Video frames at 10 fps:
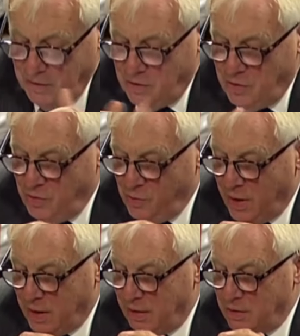who
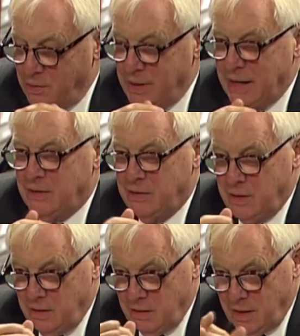uh, who led
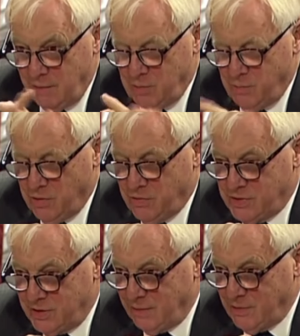the um,
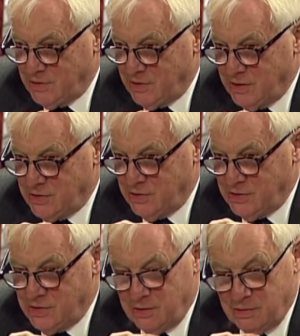democracy
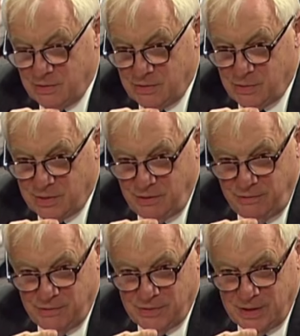demonstrations in
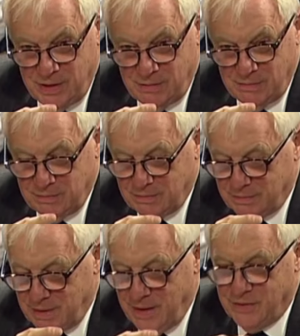2014,
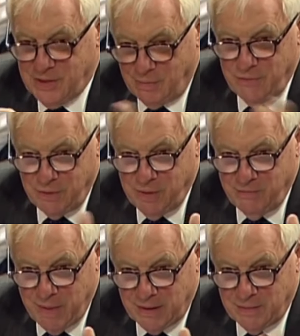and some of you will have
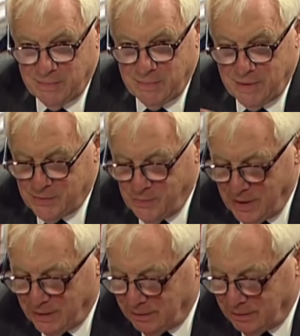met them as well.